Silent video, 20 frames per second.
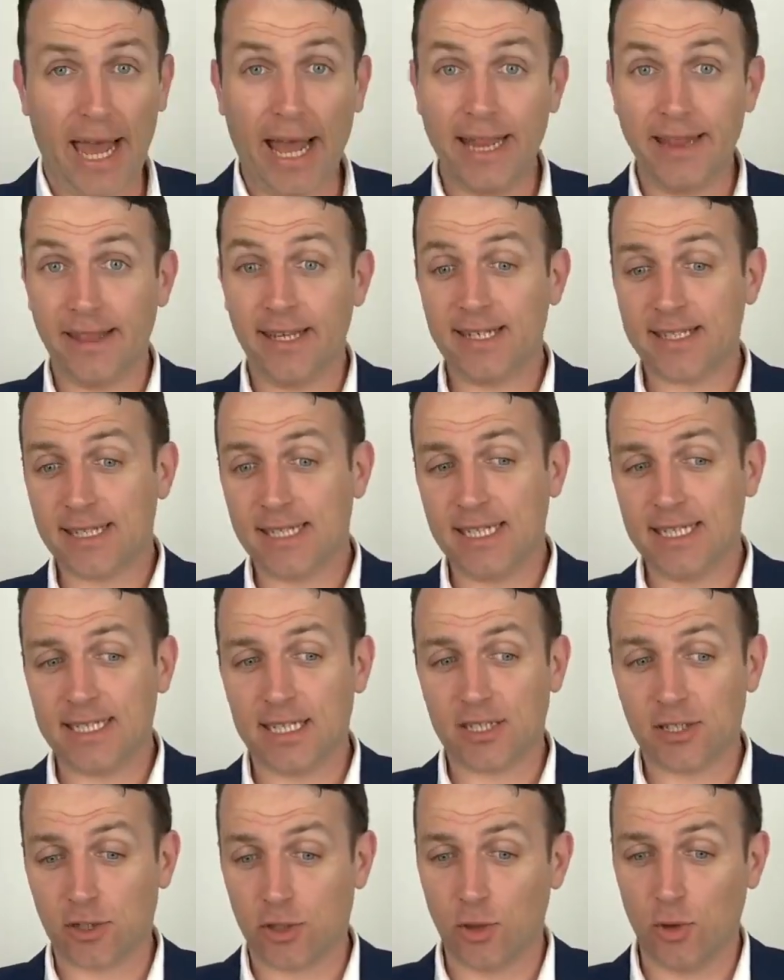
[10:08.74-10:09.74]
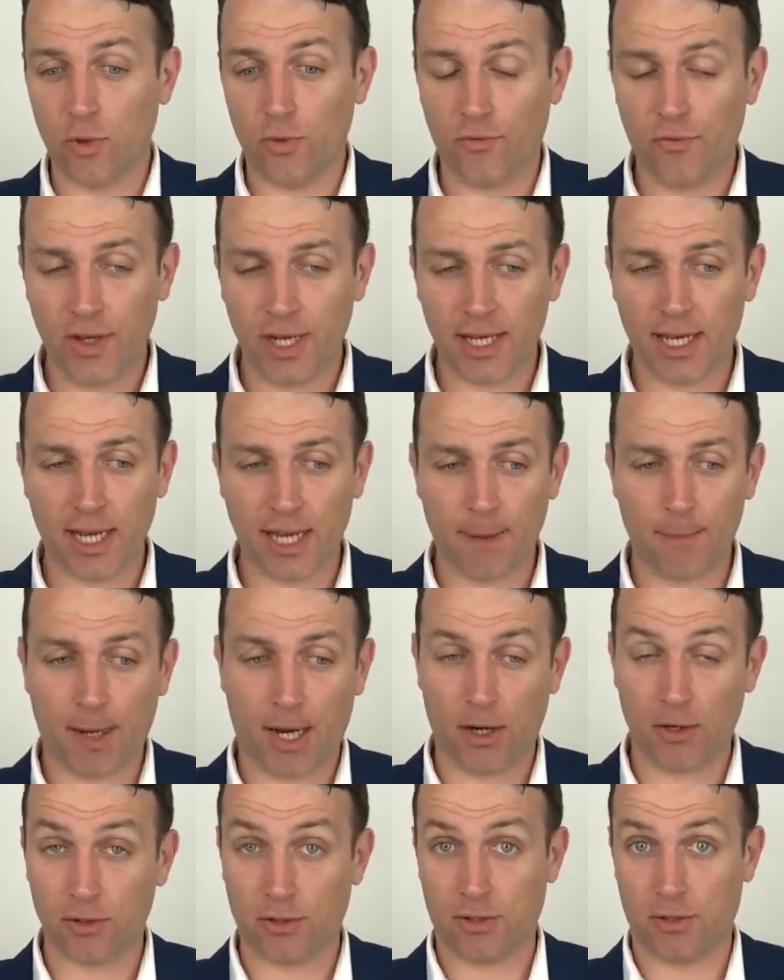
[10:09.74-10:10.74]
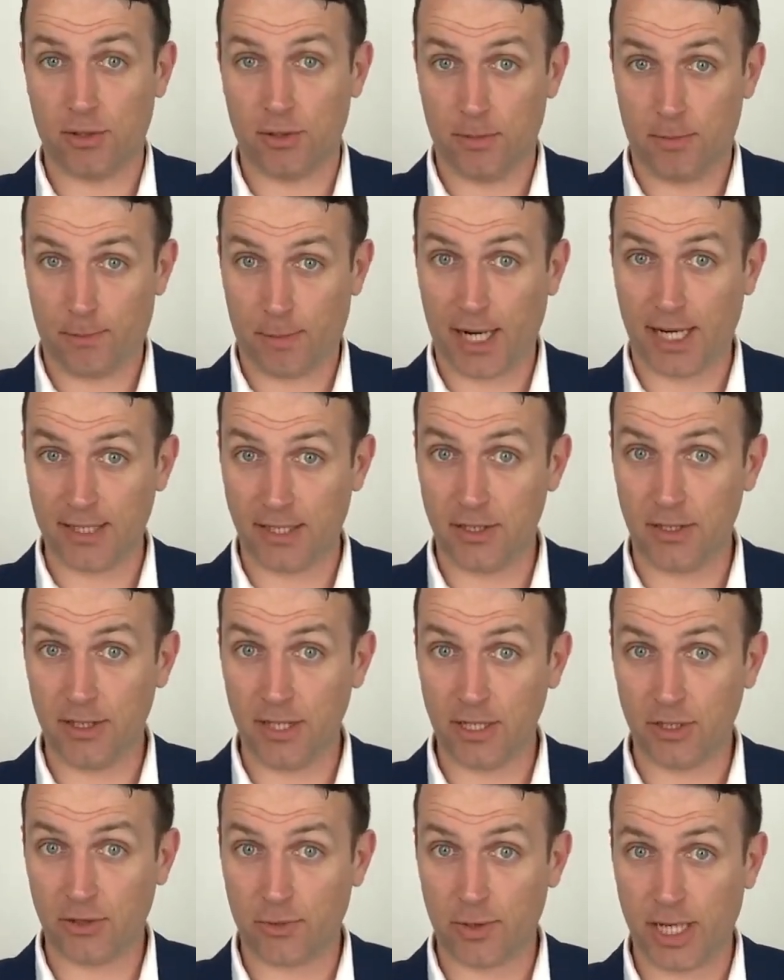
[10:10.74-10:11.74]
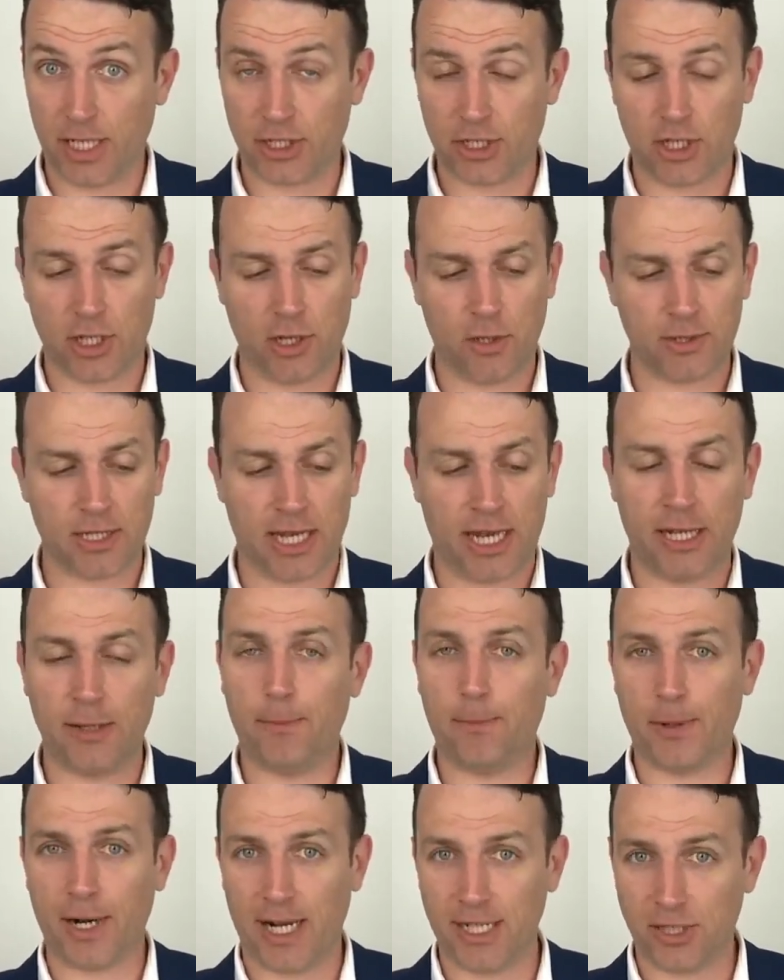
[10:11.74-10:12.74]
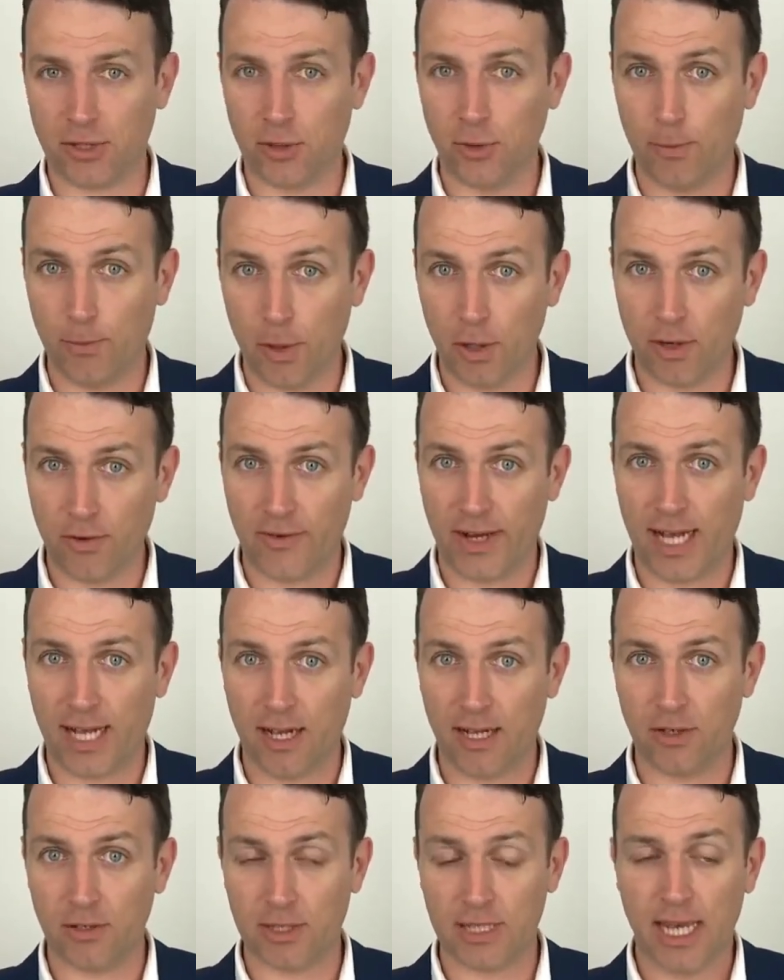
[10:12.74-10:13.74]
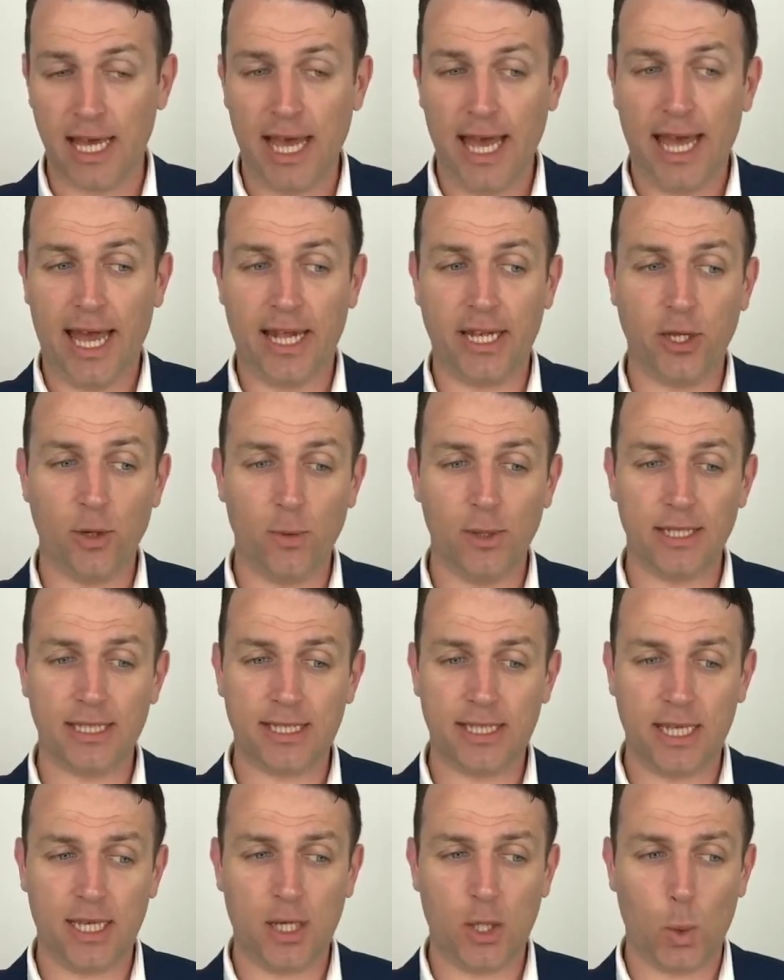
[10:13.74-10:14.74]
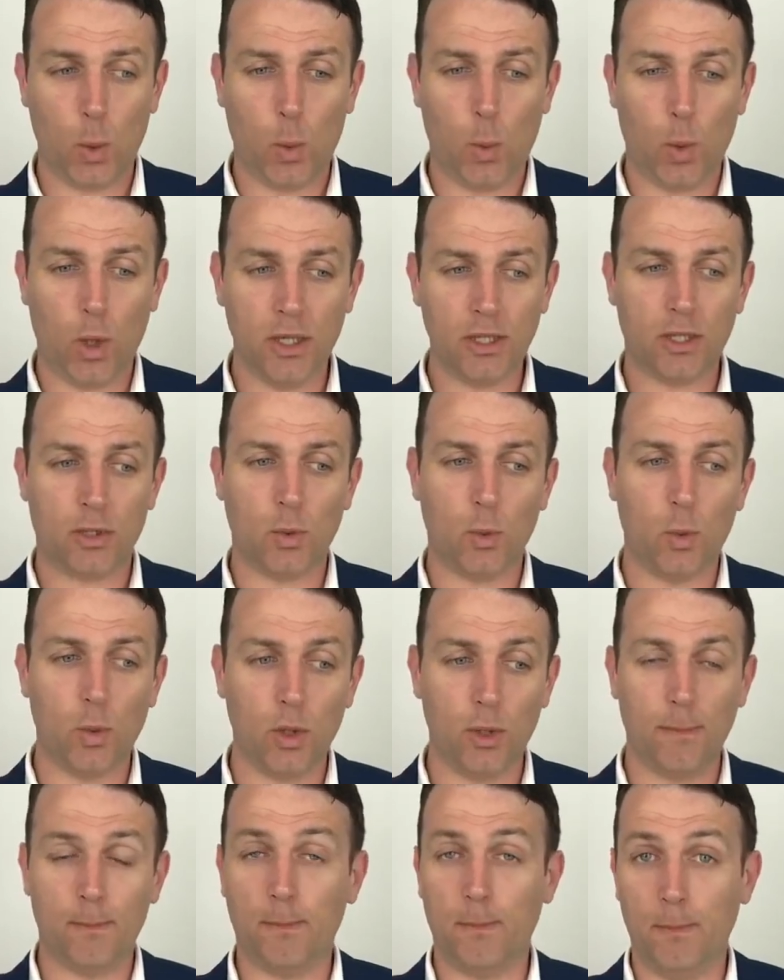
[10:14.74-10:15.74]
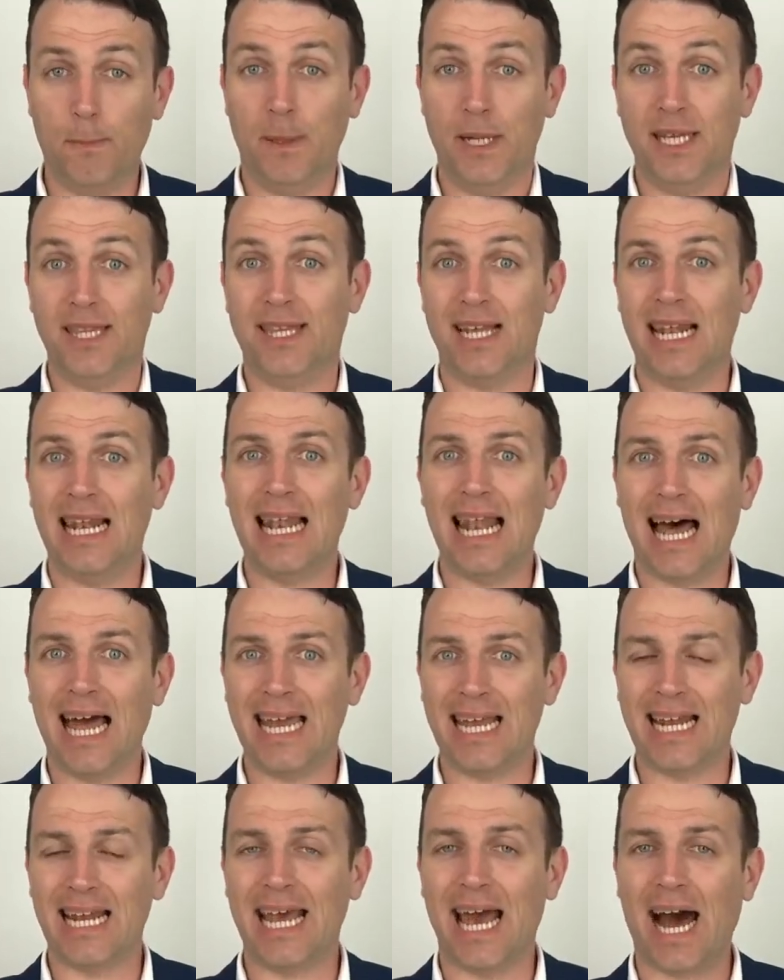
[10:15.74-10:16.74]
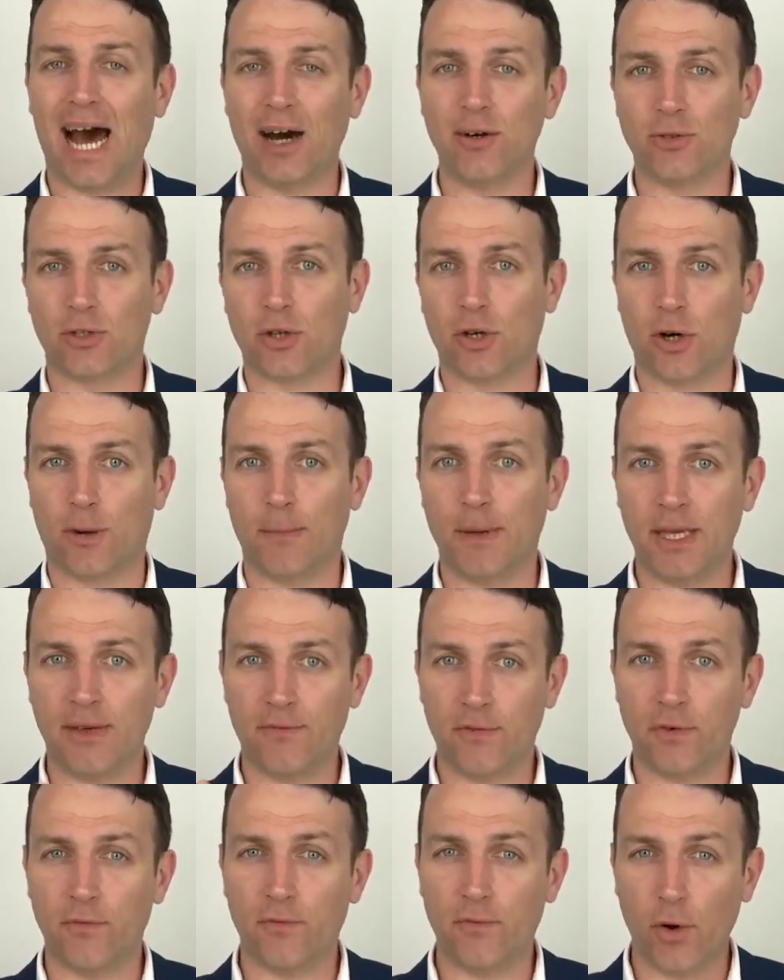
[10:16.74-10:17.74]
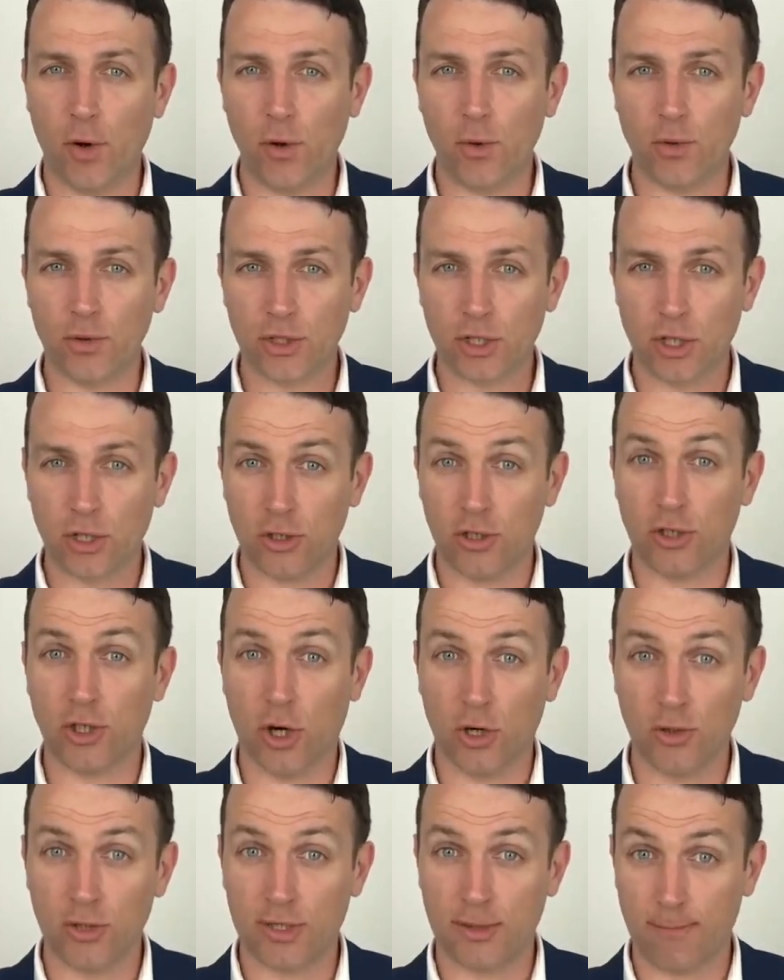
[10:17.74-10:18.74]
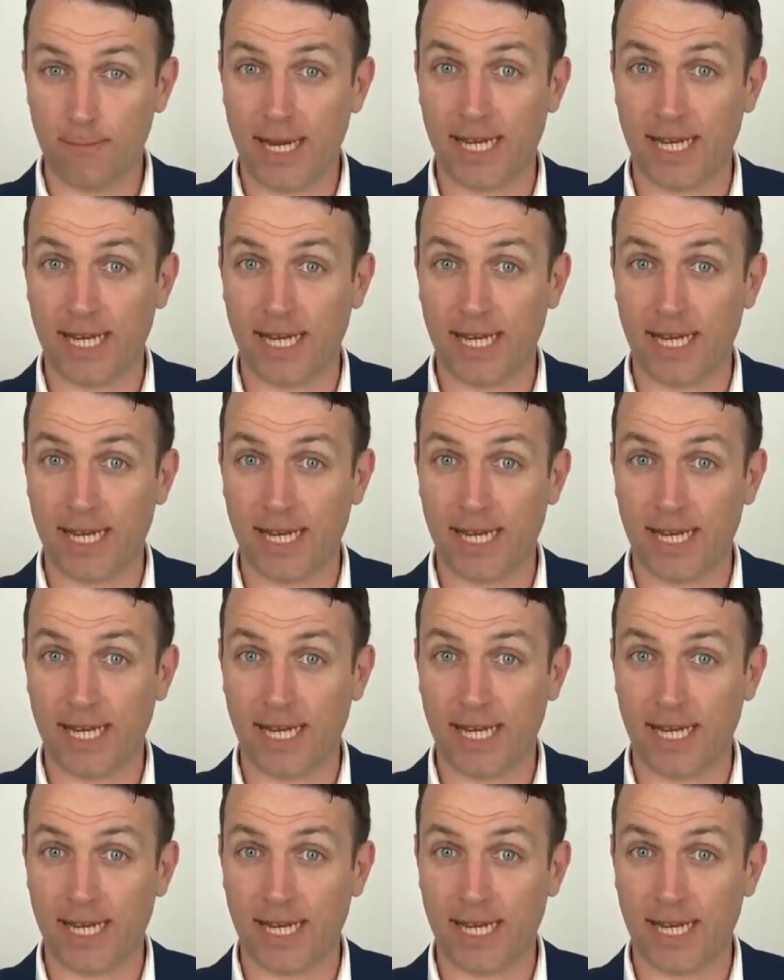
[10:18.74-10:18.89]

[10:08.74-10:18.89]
And this leads us to thinking about price earnings ratios and price to book values and you will see what will be the likely outcome if you focus on those